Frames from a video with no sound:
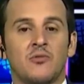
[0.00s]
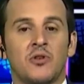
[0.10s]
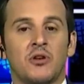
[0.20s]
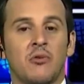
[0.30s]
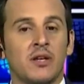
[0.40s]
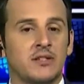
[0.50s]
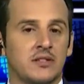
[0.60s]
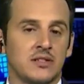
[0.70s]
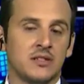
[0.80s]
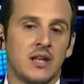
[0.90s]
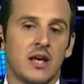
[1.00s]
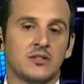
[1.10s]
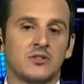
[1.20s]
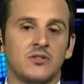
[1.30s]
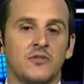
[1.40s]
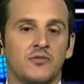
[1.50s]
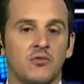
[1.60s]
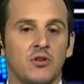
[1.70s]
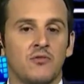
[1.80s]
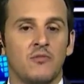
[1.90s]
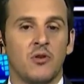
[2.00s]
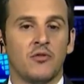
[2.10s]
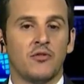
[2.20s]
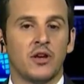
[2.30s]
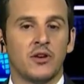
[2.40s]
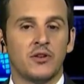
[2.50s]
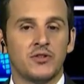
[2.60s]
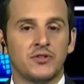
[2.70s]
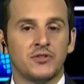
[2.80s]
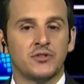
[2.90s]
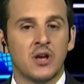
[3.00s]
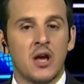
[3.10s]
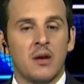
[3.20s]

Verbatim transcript: were arrested in the last of 12-month incursions